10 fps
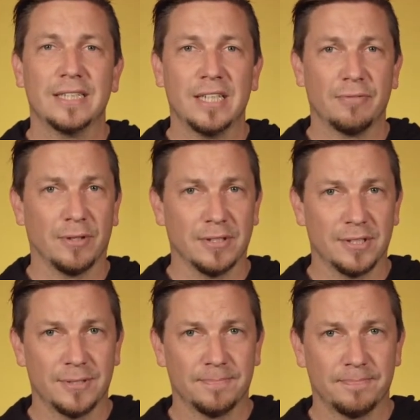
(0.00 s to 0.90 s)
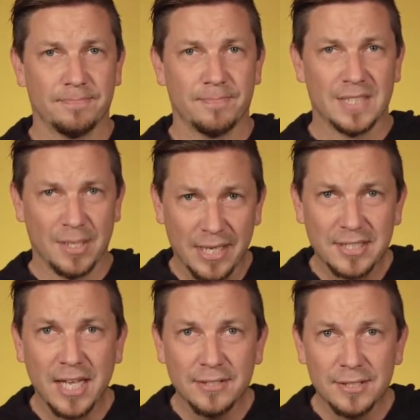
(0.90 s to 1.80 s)
difference. Does that make
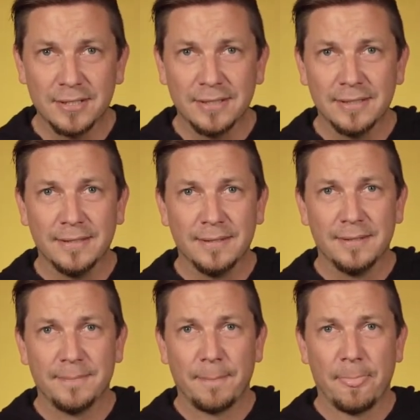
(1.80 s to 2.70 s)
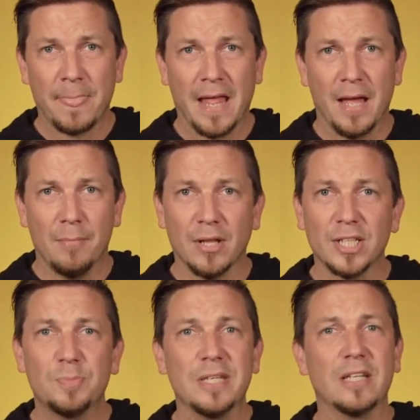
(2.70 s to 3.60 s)
sense? But
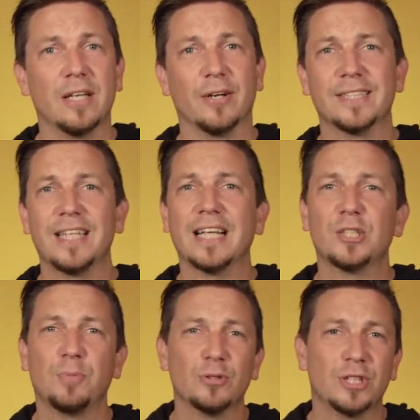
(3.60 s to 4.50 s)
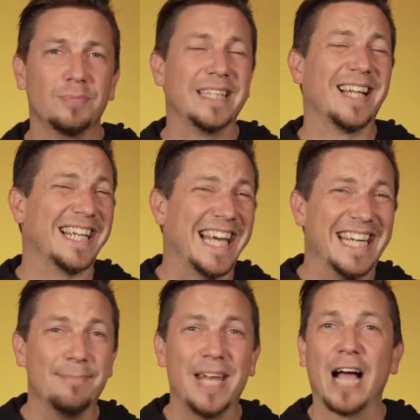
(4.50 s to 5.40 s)
let's be clear, it's not supposed to be like an
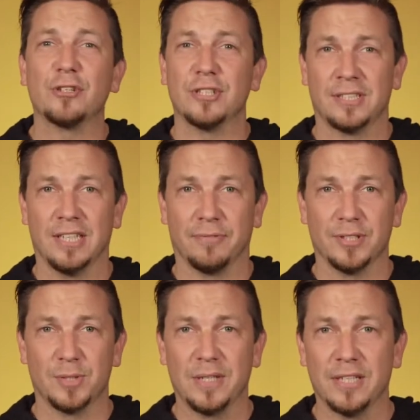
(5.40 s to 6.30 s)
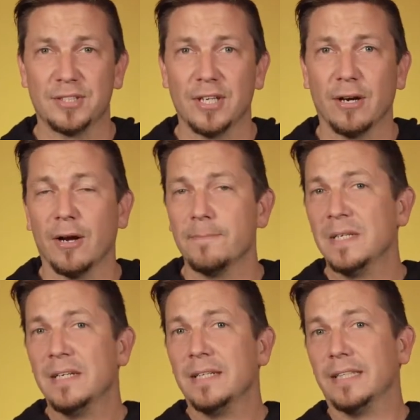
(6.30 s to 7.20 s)
obnoxious difference, because there are
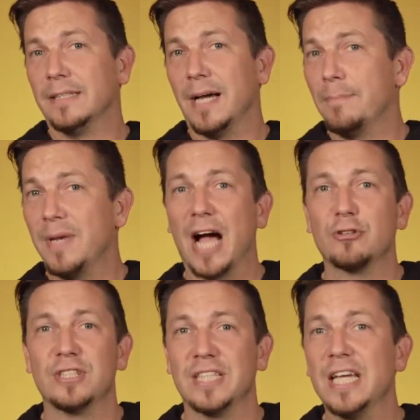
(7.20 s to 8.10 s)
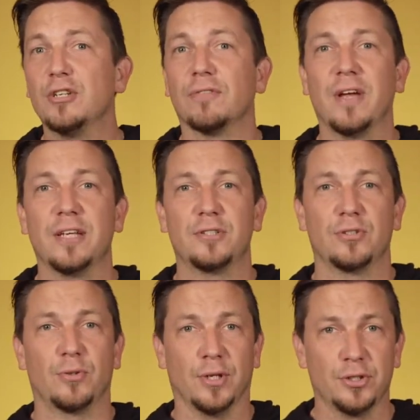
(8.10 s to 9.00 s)
the obnoxious in-your-face
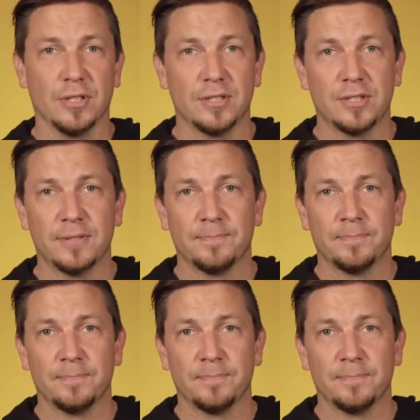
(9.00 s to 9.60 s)
Christians.